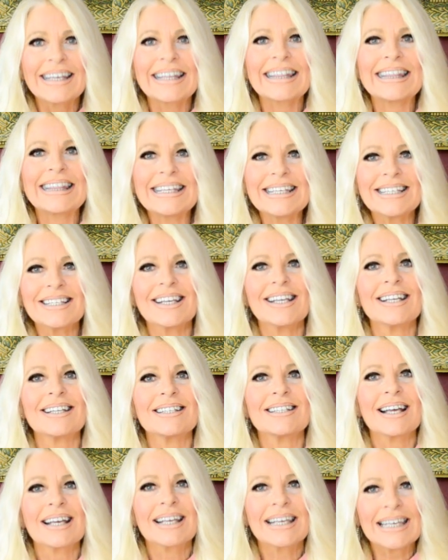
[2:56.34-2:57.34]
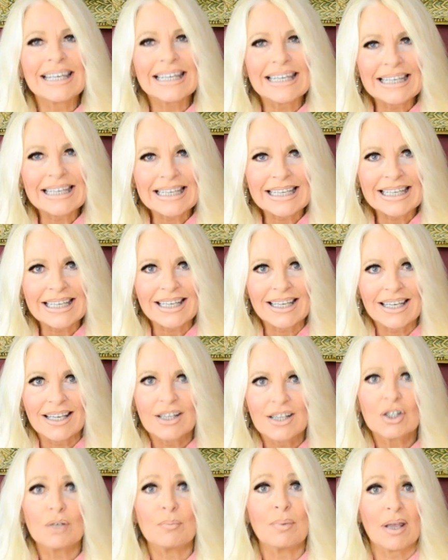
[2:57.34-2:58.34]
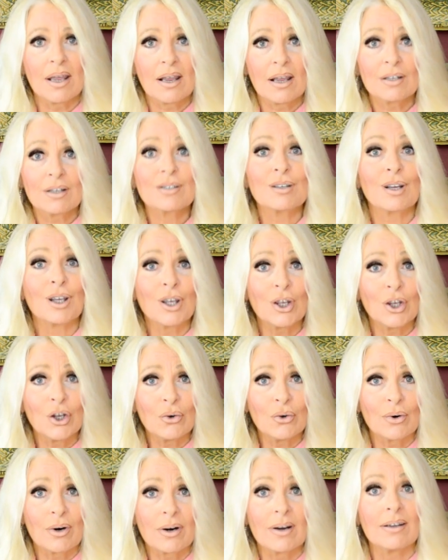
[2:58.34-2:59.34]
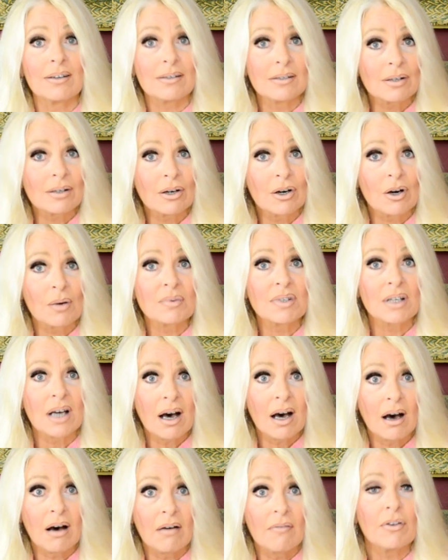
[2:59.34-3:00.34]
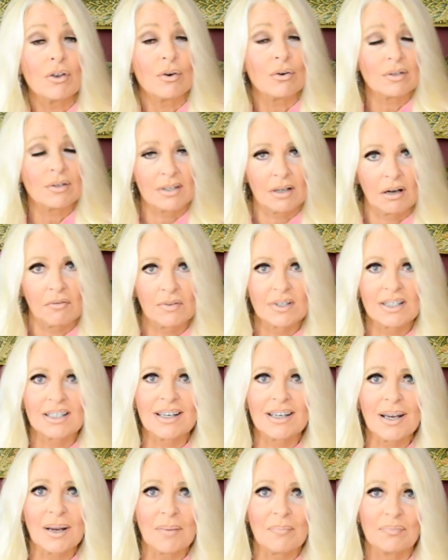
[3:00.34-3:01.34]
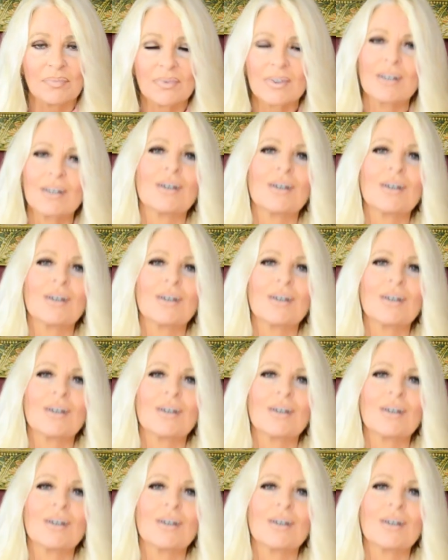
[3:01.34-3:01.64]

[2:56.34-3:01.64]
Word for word: This is key to being secure in terms of your self esteem.